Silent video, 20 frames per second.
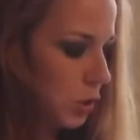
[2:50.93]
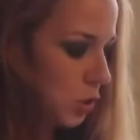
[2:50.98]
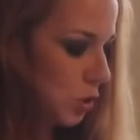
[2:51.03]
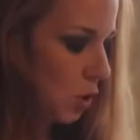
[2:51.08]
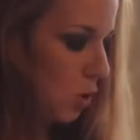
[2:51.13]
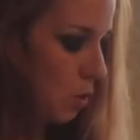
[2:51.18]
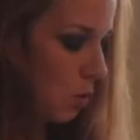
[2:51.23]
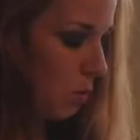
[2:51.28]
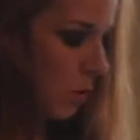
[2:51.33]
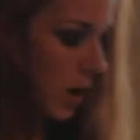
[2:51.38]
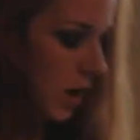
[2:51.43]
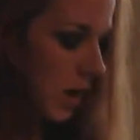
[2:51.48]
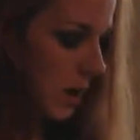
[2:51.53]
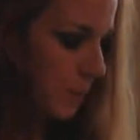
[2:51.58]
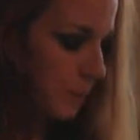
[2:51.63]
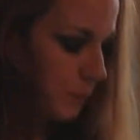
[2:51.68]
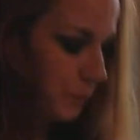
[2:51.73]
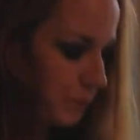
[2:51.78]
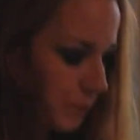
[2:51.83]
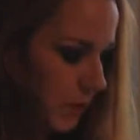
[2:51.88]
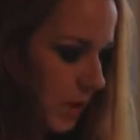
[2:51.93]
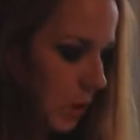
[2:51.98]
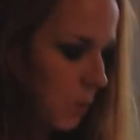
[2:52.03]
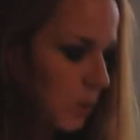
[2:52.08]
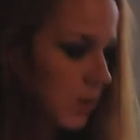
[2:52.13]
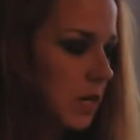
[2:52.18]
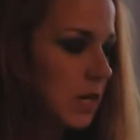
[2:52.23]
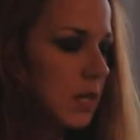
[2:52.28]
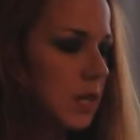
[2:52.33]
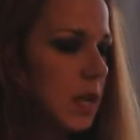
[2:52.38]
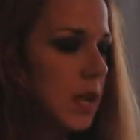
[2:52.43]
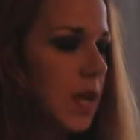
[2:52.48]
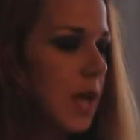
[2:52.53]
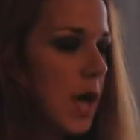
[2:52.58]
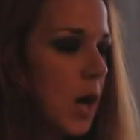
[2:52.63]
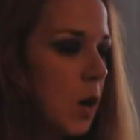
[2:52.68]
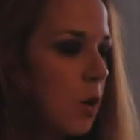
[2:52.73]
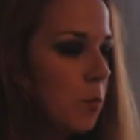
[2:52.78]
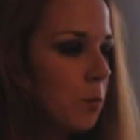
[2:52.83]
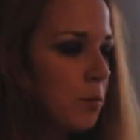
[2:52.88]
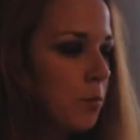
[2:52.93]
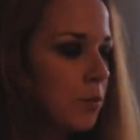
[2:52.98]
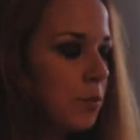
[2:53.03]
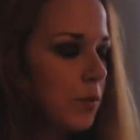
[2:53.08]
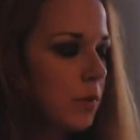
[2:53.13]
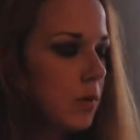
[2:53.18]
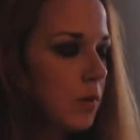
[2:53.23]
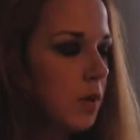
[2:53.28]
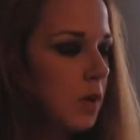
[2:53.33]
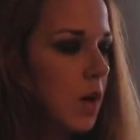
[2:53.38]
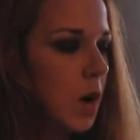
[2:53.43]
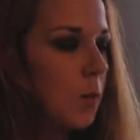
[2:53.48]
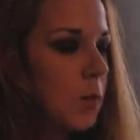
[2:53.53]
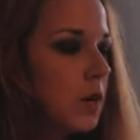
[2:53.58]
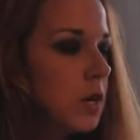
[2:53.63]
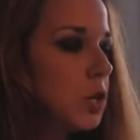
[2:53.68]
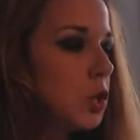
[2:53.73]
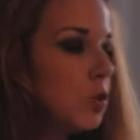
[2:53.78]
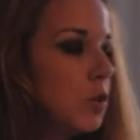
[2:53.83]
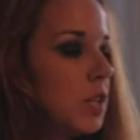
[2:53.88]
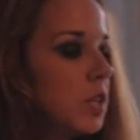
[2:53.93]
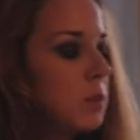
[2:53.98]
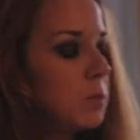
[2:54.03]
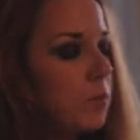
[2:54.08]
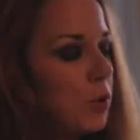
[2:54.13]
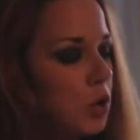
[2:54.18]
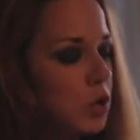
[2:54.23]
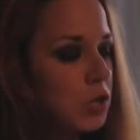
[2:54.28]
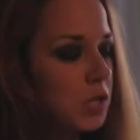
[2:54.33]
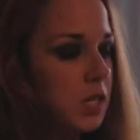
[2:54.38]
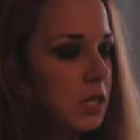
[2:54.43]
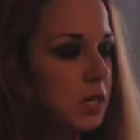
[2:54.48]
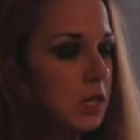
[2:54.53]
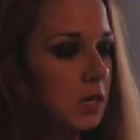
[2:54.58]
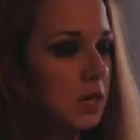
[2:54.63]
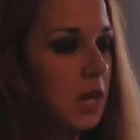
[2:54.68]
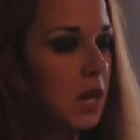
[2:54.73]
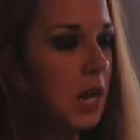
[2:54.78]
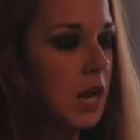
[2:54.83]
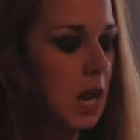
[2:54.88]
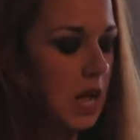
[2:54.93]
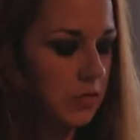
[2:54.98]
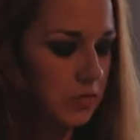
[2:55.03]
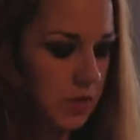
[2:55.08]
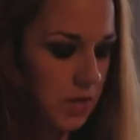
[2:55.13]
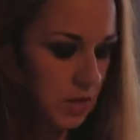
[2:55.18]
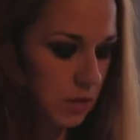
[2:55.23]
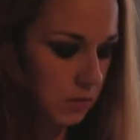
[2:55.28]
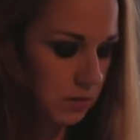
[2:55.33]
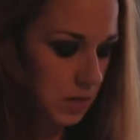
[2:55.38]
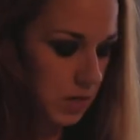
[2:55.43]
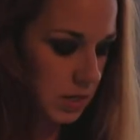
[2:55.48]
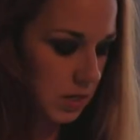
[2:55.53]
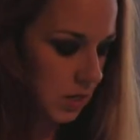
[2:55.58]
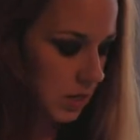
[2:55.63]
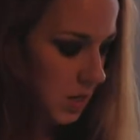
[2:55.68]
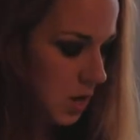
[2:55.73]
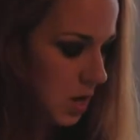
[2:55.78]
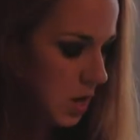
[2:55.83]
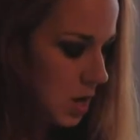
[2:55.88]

so I wanted to treat the person and not the illness.